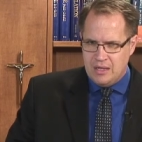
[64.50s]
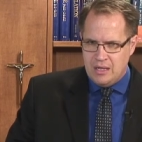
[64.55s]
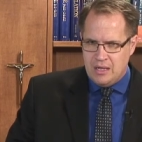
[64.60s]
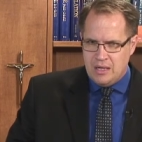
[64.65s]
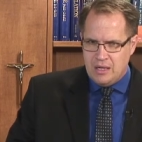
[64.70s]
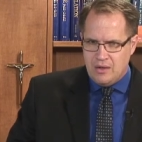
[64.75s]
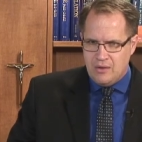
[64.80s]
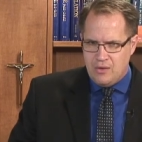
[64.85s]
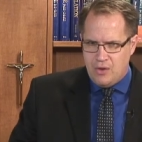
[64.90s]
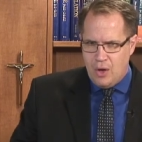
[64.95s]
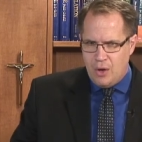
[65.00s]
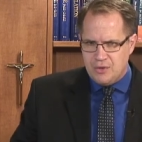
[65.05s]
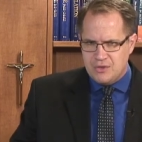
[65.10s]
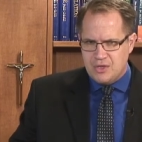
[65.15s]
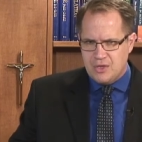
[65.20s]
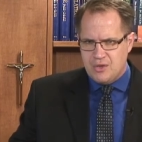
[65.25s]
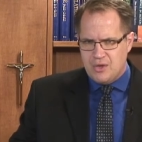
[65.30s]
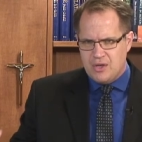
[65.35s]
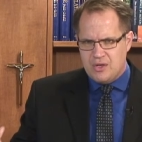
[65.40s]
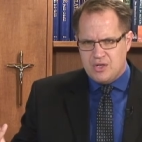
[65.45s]
Those
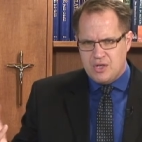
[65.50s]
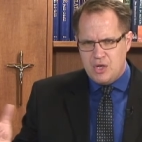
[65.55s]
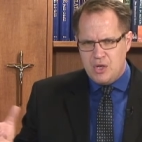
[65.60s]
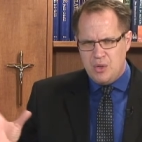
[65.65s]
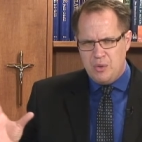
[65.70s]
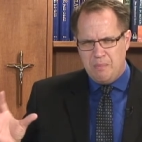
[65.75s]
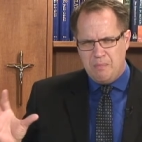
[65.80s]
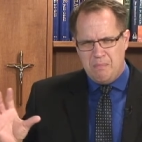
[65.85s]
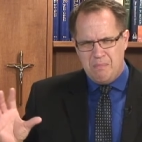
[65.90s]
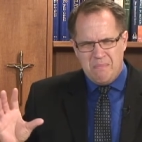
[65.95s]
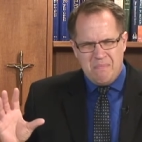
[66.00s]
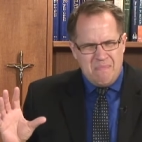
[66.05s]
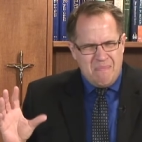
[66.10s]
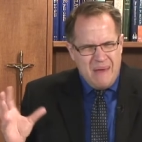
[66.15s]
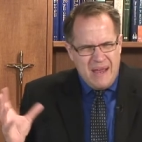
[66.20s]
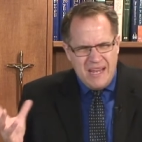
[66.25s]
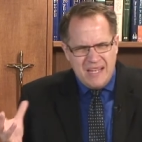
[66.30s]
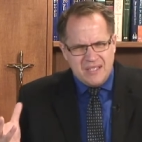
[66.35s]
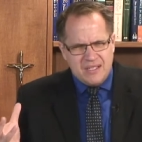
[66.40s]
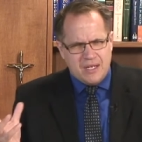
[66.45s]
are the two
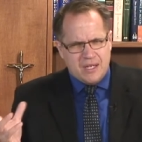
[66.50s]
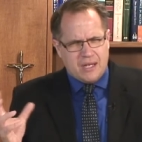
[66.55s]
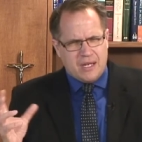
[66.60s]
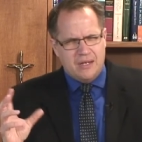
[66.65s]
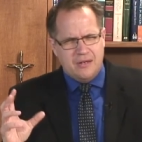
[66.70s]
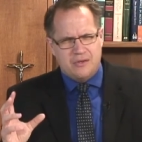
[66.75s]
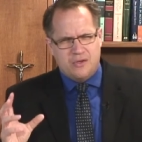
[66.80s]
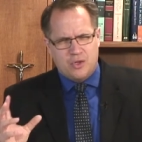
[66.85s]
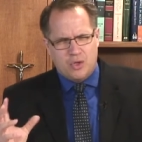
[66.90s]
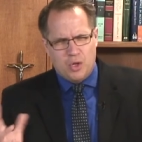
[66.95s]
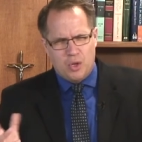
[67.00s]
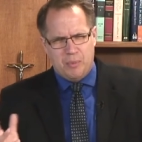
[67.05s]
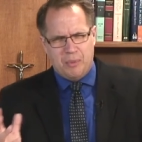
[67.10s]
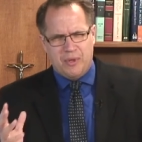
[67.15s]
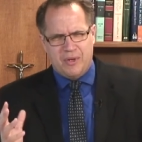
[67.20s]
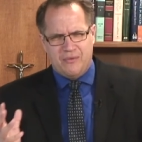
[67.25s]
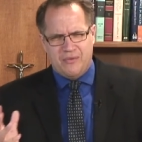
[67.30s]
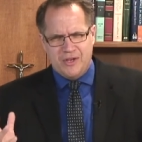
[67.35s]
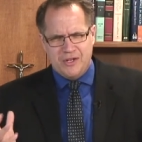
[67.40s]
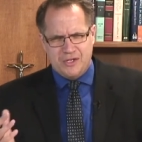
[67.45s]
basic
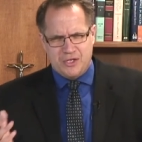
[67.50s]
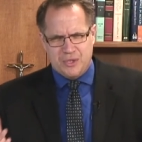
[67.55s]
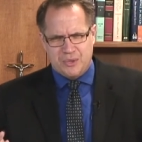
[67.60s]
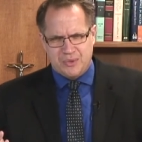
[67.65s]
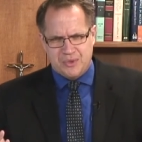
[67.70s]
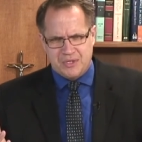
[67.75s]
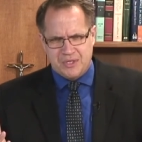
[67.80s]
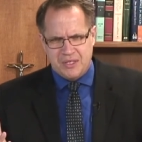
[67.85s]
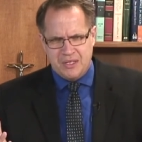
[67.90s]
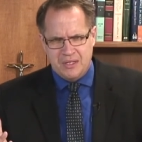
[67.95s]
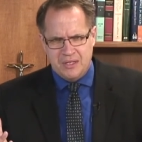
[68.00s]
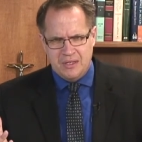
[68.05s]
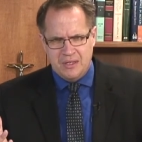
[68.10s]
interpretive issues.